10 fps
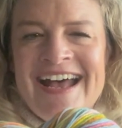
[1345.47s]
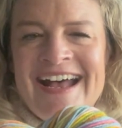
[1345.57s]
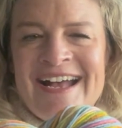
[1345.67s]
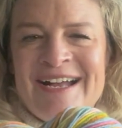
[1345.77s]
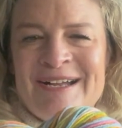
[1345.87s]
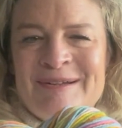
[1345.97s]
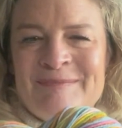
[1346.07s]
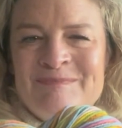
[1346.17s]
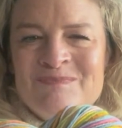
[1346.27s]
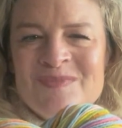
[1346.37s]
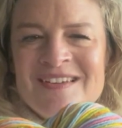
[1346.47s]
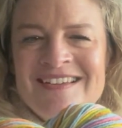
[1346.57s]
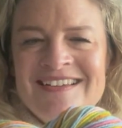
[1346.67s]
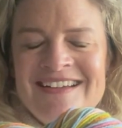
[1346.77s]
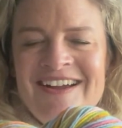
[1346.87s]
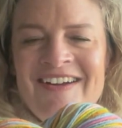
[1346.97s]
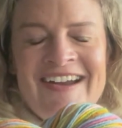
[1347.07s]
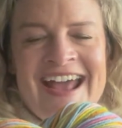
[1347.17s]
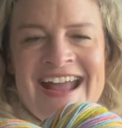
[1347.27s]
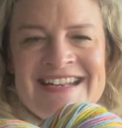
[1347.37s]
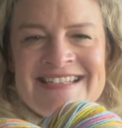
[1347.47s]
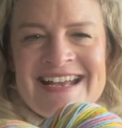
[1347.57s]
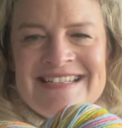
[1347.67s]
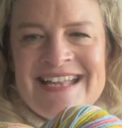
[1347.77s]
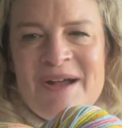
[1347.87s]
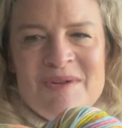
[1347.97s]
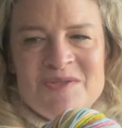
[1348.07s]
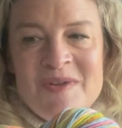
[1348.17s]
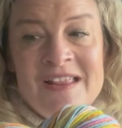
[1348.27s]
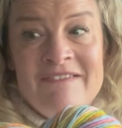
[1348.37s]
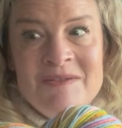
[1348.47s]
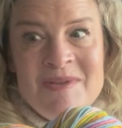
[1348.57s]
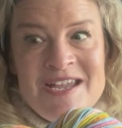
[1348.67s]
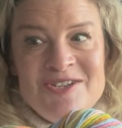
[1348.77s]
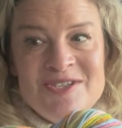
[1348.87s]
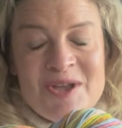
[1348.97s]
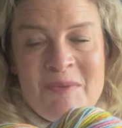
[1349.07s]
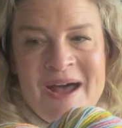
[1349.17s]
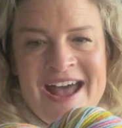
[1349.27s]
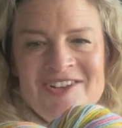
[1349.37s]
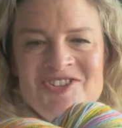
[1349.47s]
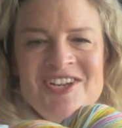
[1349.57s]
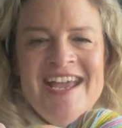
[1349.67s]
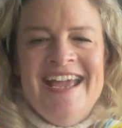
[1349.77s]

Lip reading: Her and I discussed how much we love the beach so much.